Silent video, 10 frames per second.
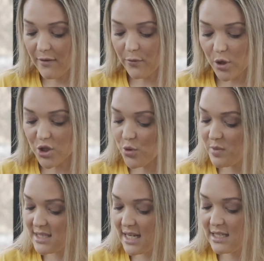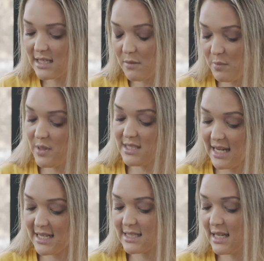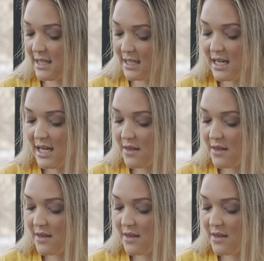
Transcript: 42% said that